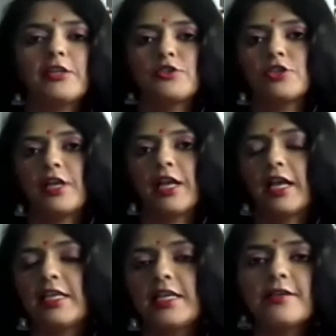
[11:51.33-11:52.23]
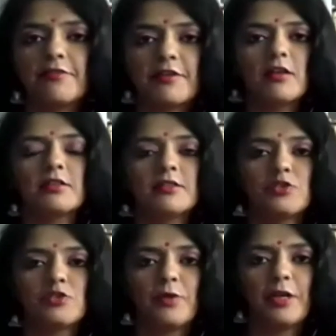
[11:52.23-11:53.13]
any difficult
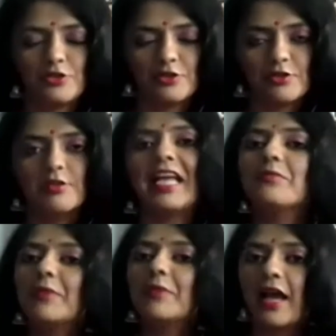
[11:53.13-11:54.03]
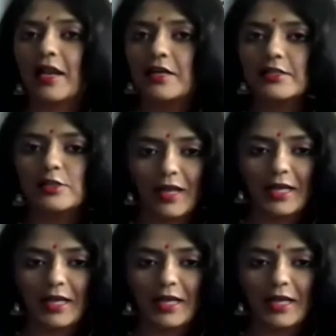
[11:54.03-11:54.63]
situation can be handled well.